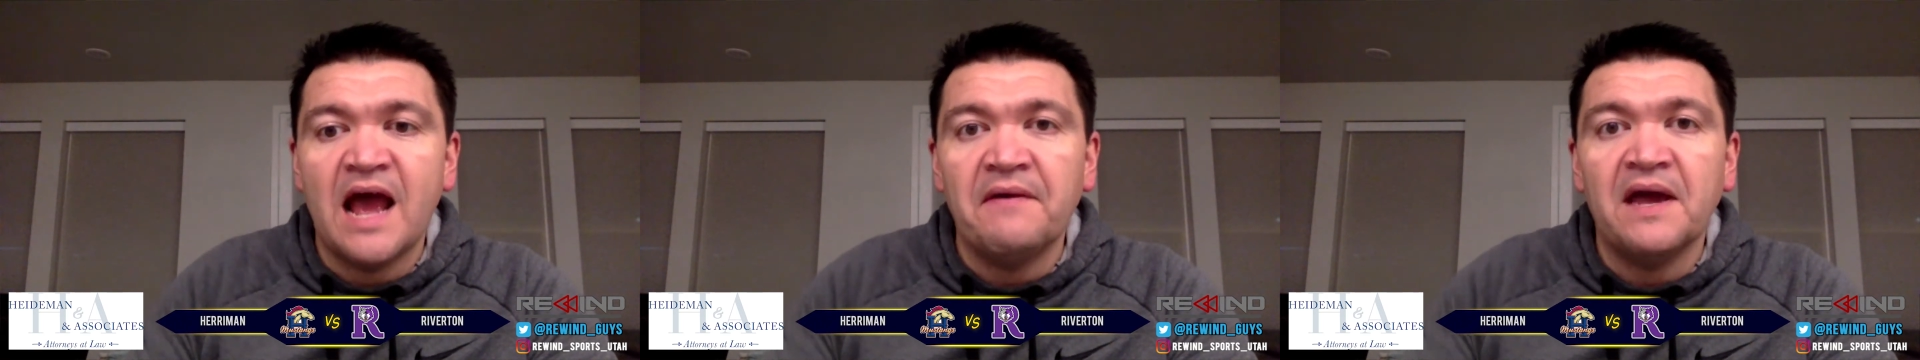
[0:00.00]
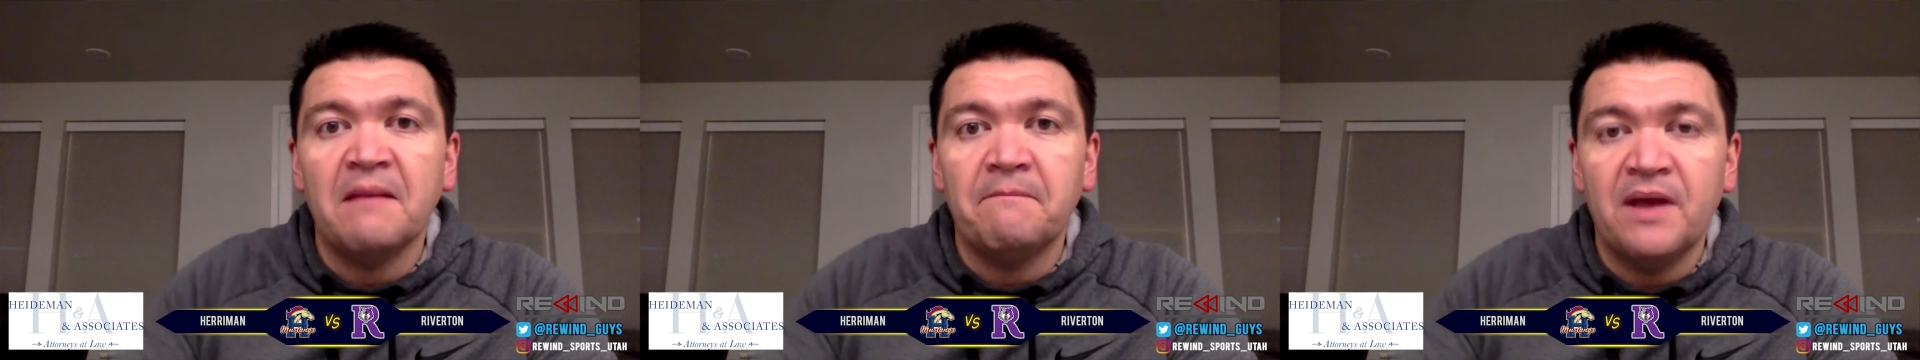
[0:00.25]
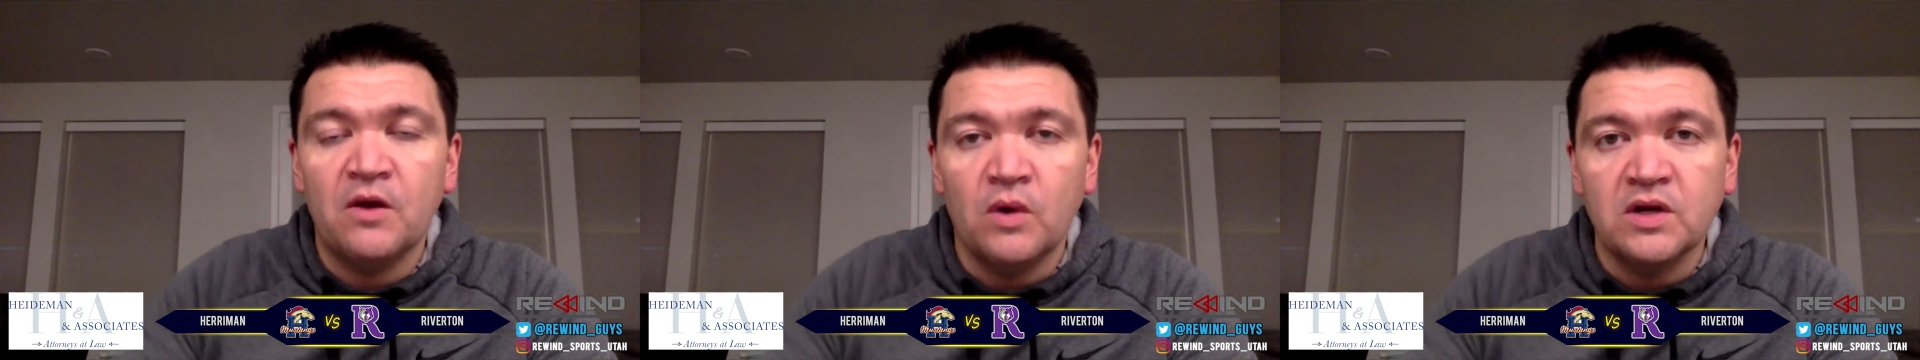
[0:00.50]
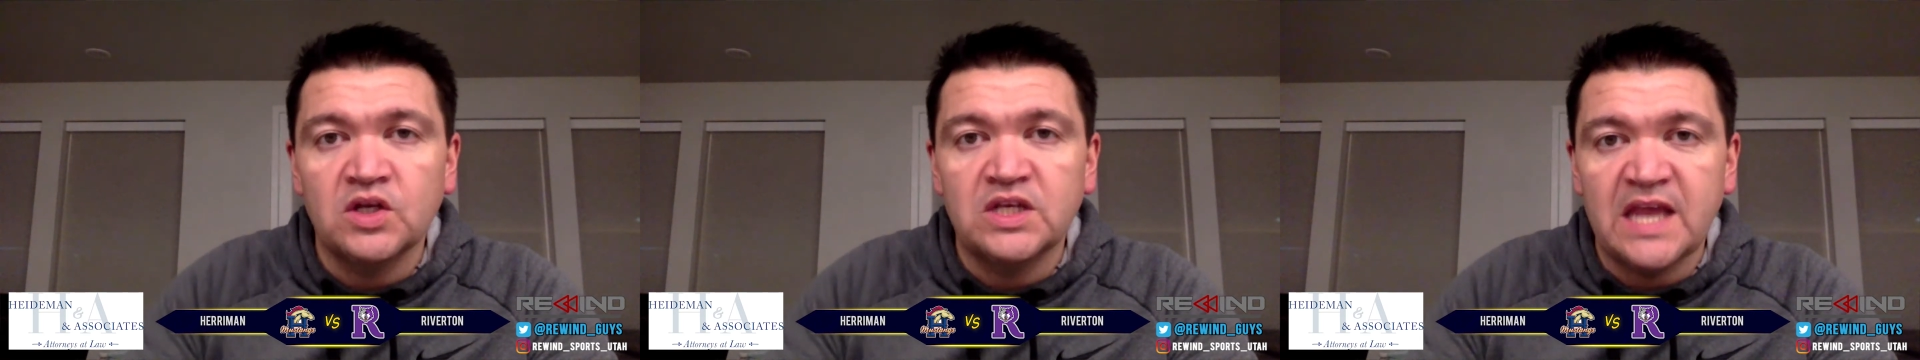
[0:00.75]
Now they got a big
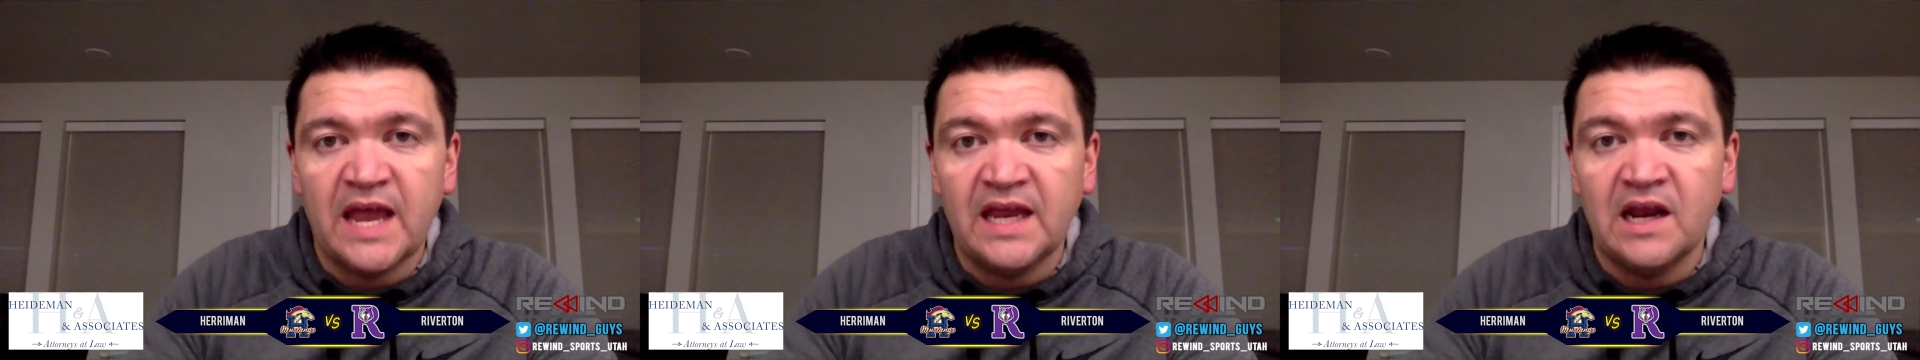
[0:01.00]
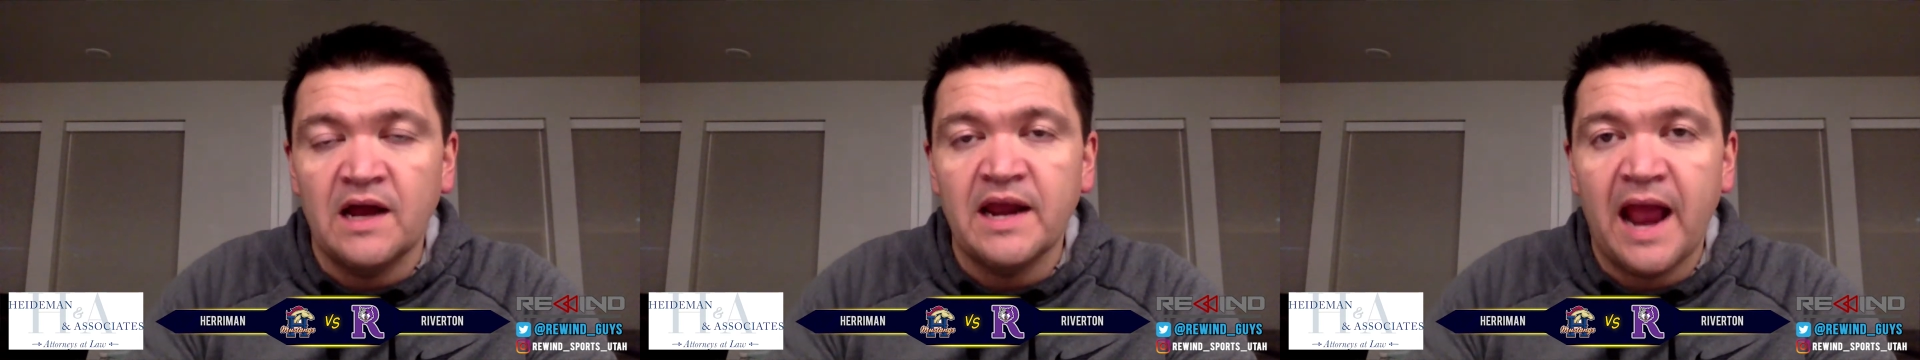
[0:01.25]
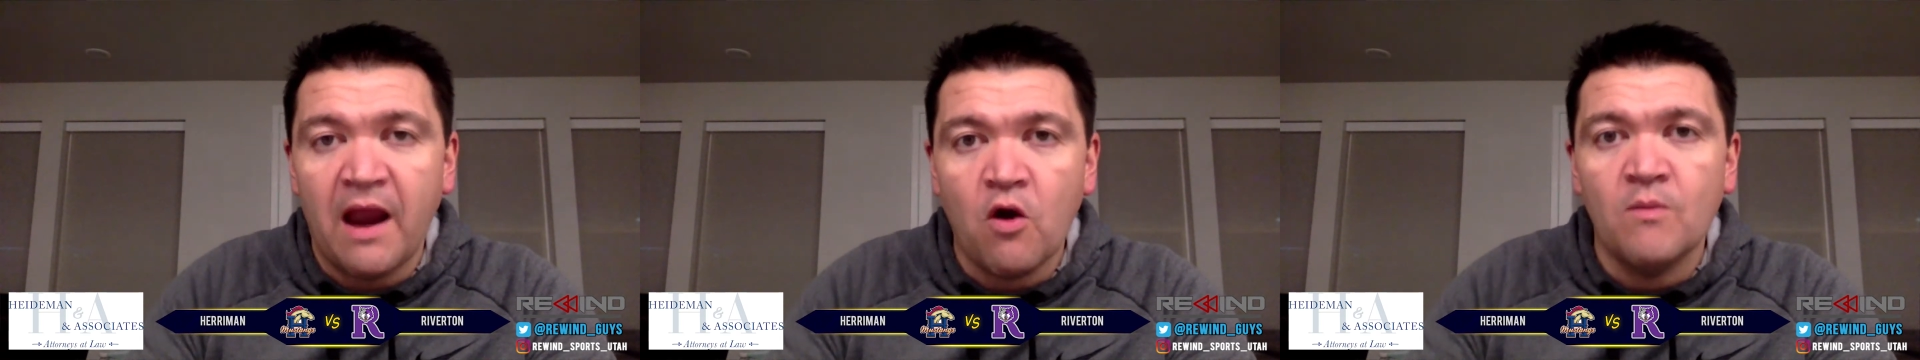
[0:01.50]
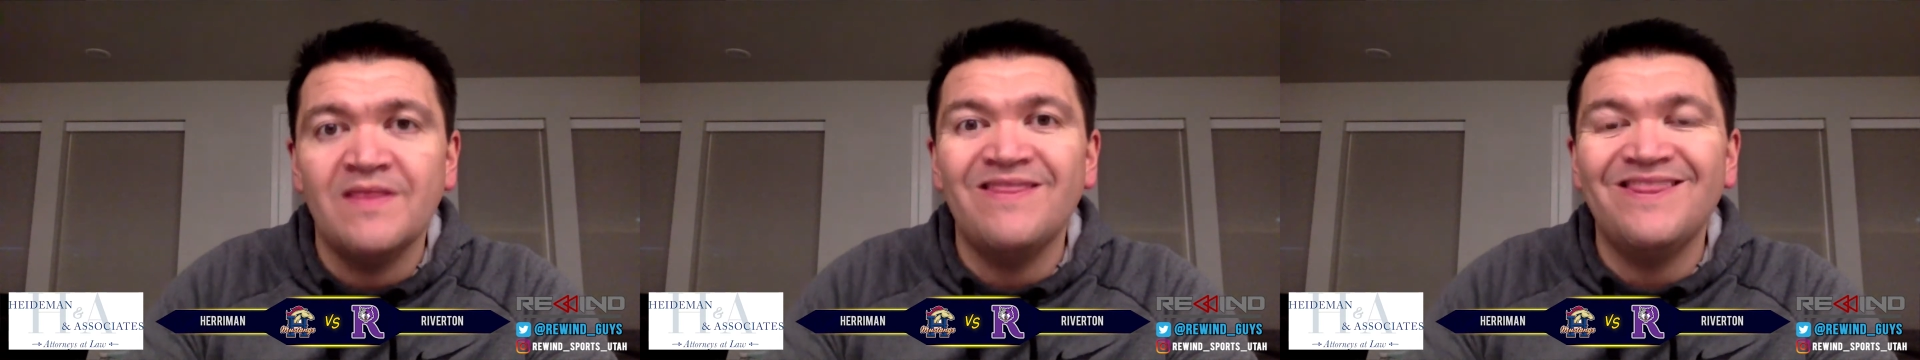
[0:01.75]
one taking on
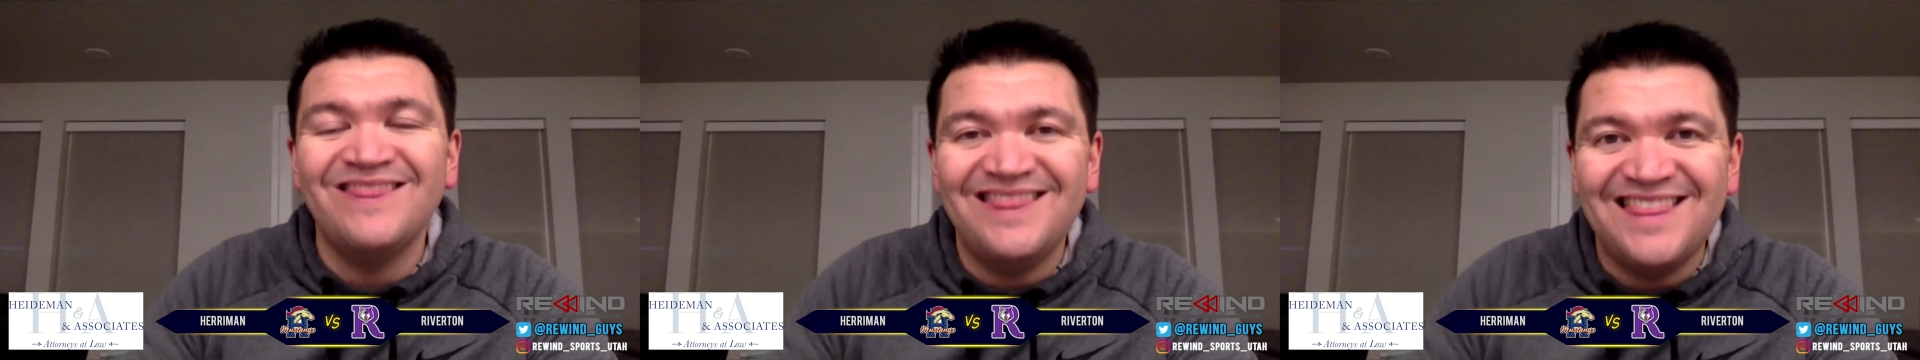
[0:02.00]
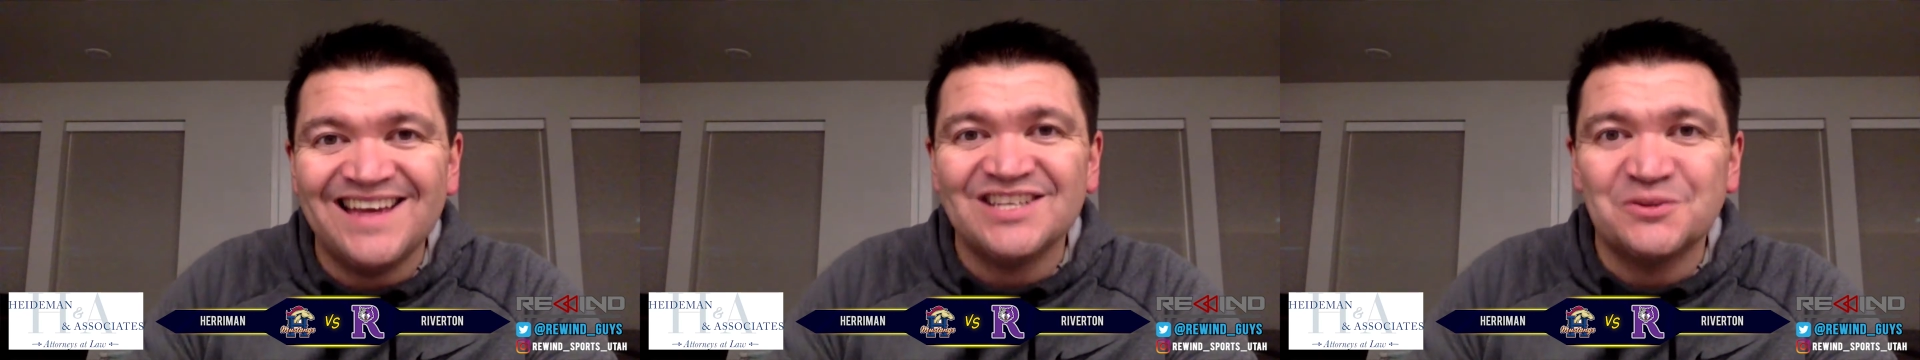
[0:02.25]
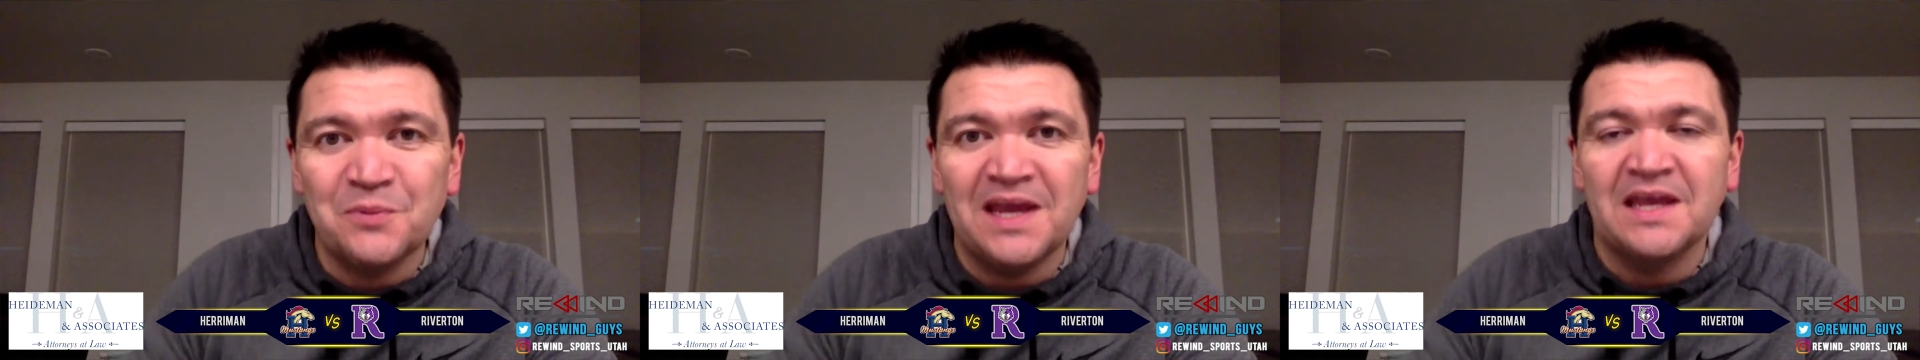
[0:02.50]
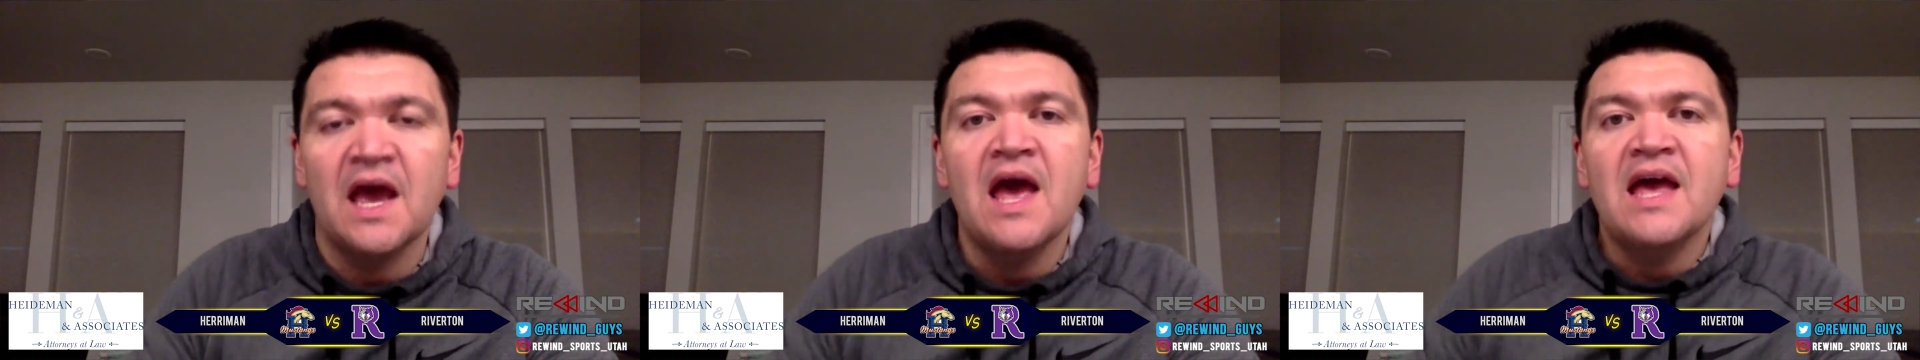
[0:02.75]
Harriman this
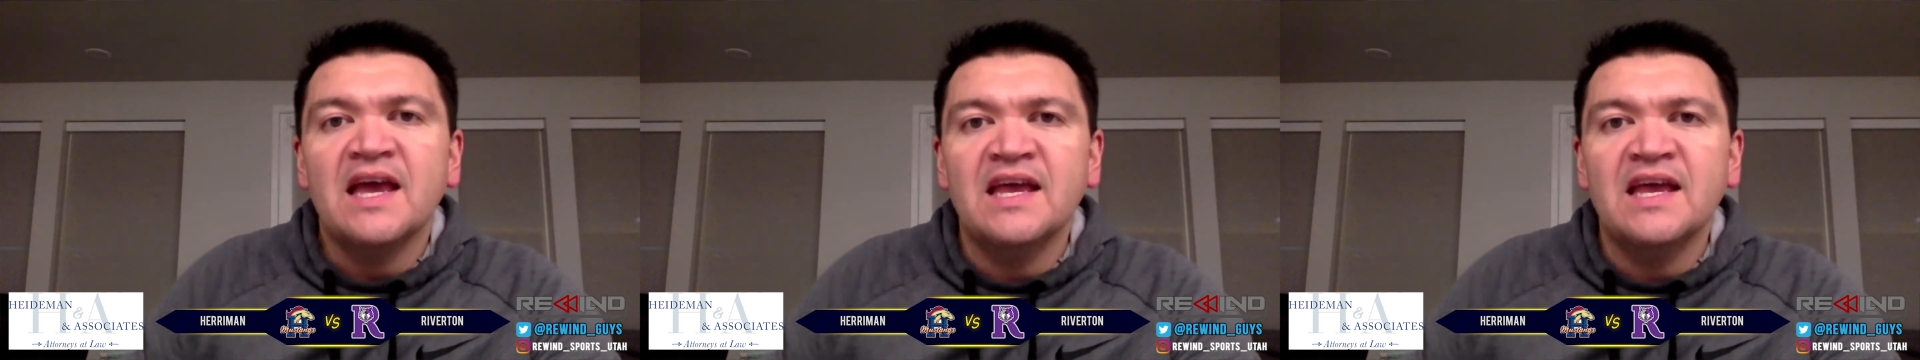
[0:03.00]
week.